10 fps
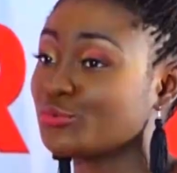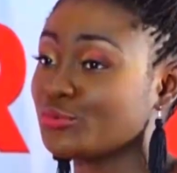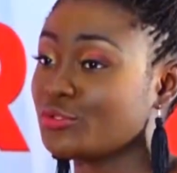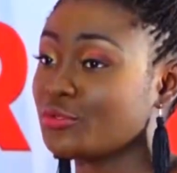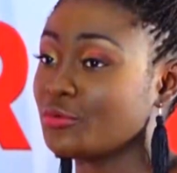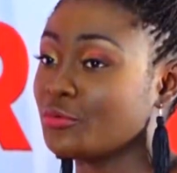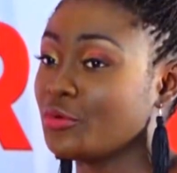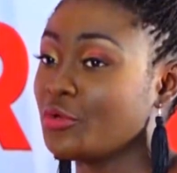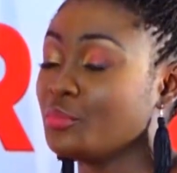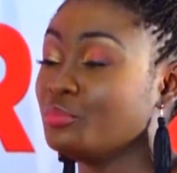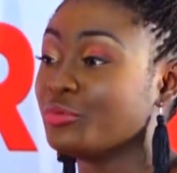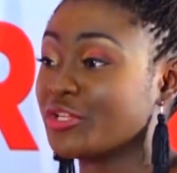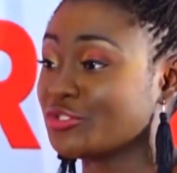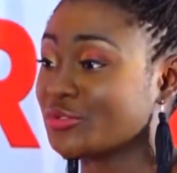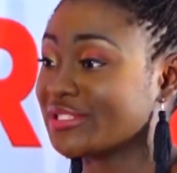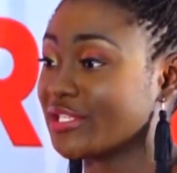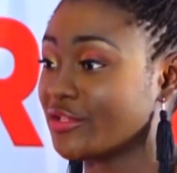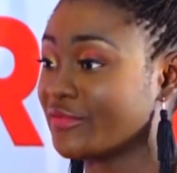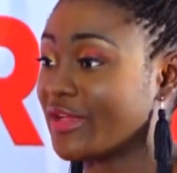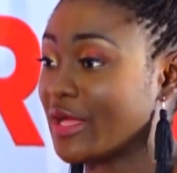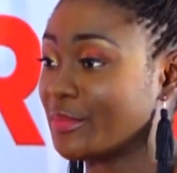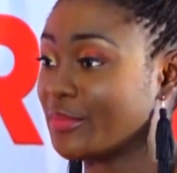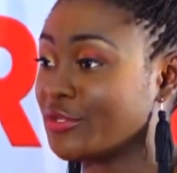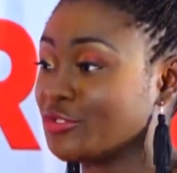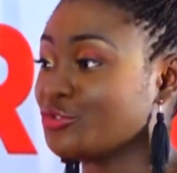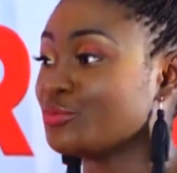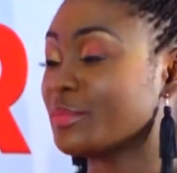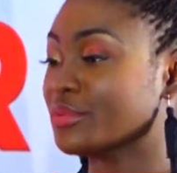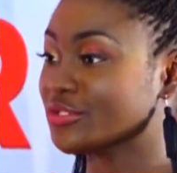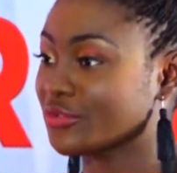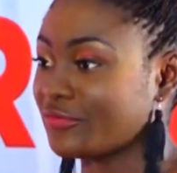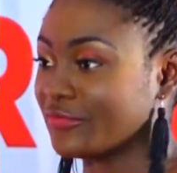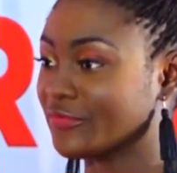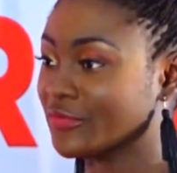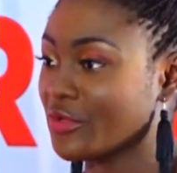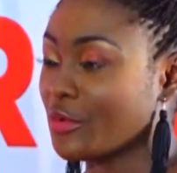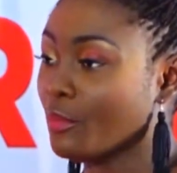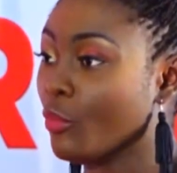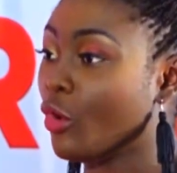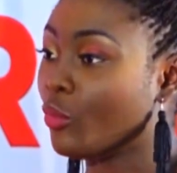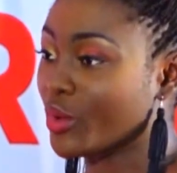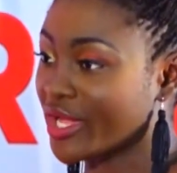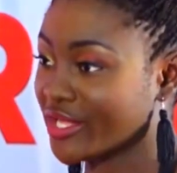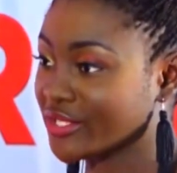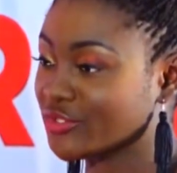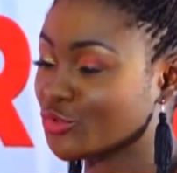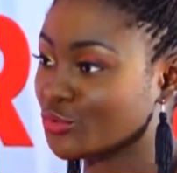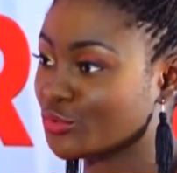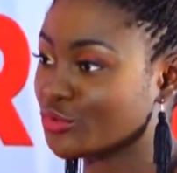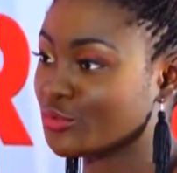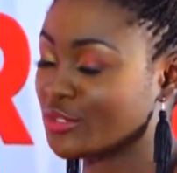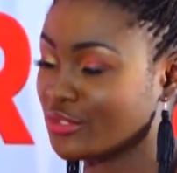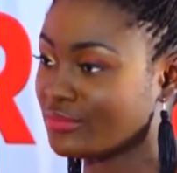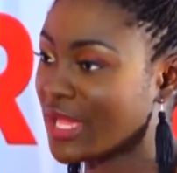to, brace yourself up and do a bit of more work to be?